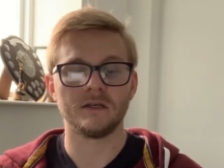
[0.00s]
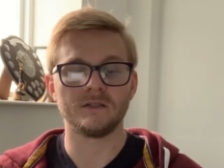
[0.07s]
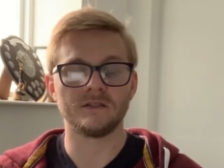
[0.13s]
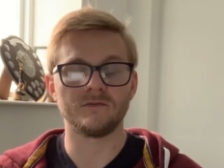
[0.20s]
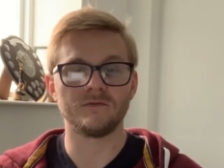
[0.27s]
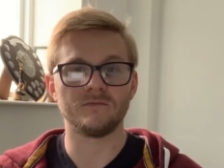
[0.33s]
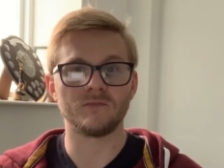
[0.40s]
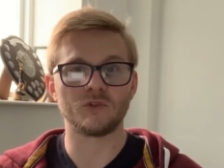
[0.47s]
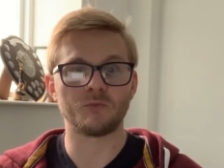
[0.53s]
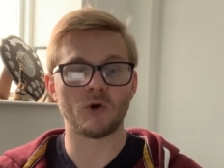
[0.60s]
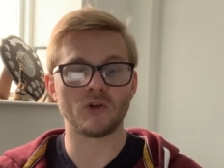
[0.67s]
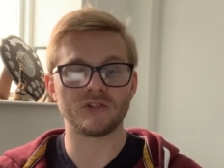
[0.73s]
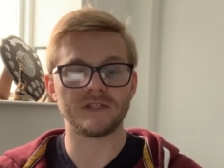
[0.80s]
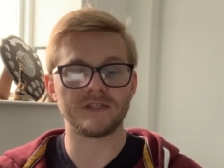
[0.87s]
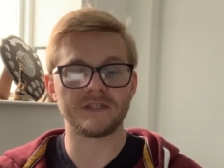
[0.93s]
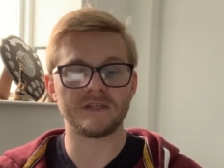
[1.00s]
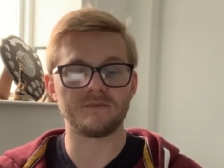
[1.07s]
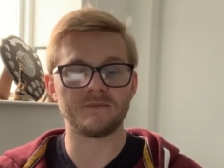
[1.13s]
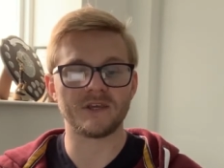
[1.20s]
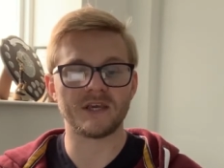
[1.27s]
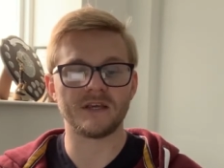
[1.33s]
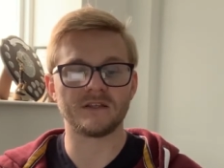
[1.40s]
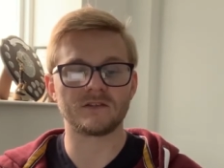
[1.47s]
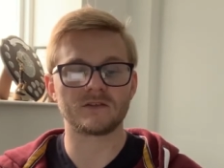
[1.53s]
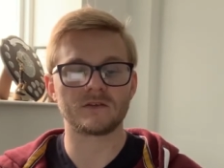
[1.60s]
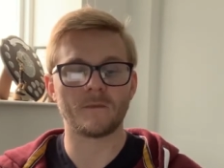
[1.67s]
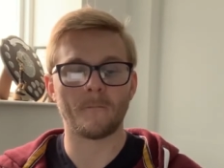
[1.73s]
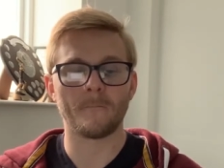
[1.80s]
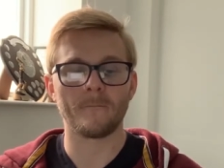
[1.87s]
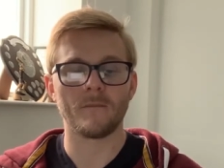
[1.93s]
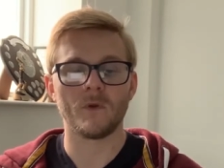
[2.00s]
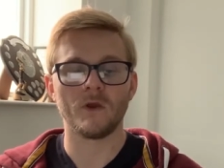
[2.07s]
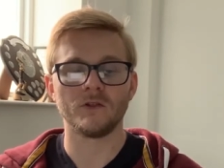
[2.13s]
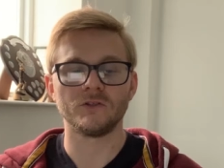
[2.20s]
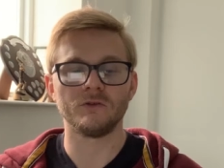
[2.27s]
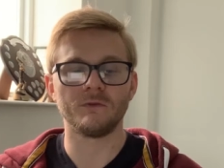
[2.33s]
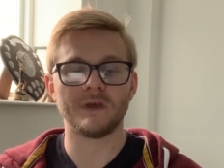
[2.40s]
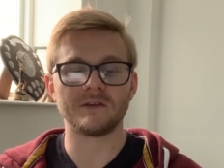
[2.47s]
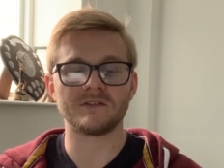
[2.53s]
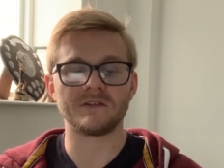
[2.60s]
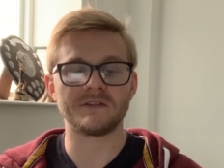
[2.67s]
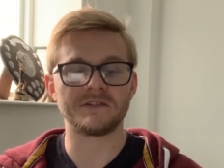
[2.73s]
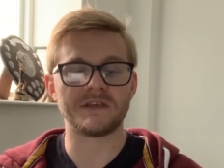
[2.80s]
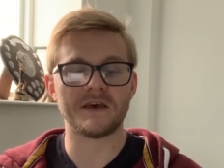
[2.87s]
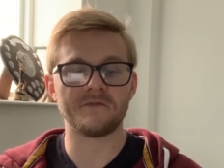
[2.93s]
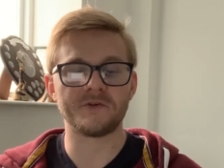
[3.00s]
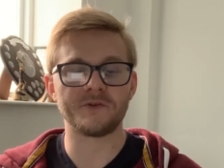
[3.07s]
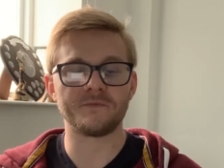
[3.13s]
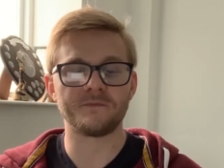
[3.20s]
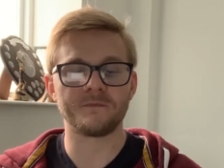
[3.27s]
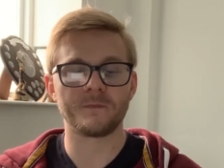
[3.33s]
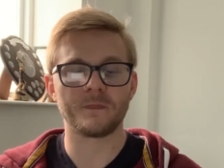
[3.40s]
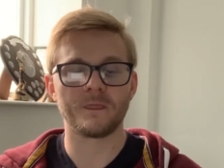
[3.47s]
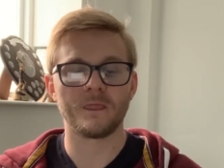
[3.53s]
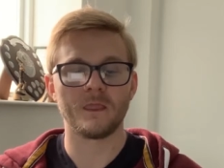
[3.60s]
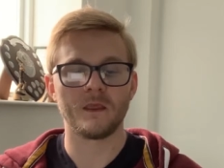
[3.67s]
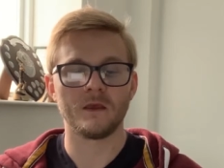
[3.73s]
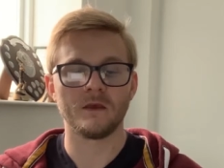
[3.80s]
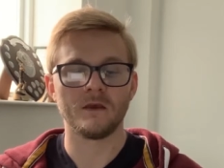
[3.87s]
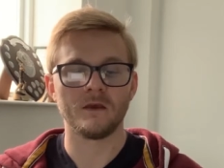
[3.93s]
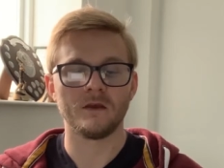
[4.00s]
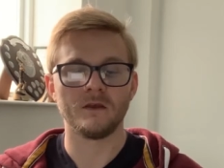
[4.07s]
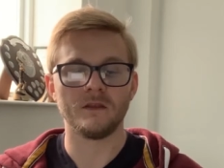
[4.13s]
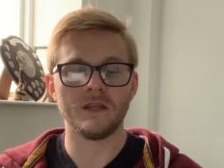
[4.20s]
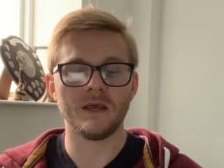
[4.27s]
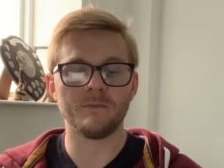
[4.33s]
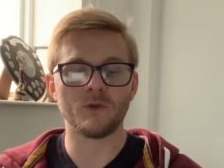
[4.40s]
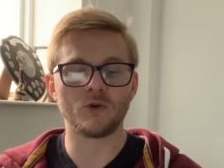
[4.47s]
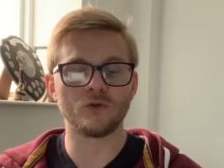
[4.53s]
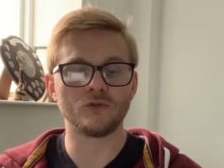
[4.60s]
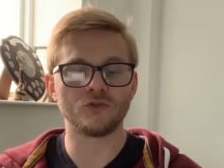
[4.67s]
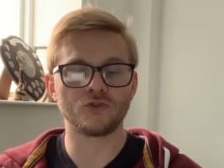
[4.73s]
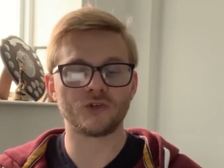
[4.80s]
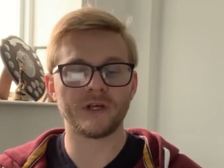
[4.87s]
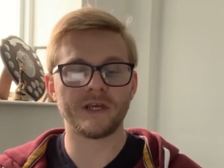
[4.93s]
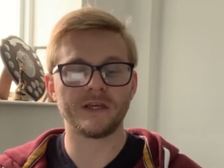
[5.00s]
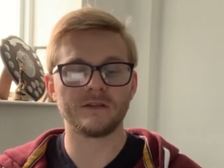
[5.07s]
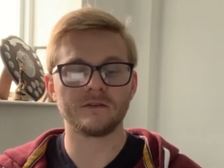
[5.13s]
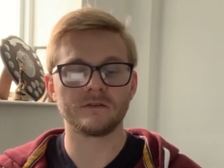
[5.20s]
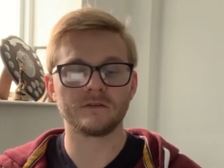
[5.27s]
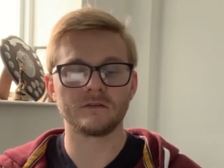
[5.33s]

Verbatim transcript: as in sporting team kits, 2007, name the country,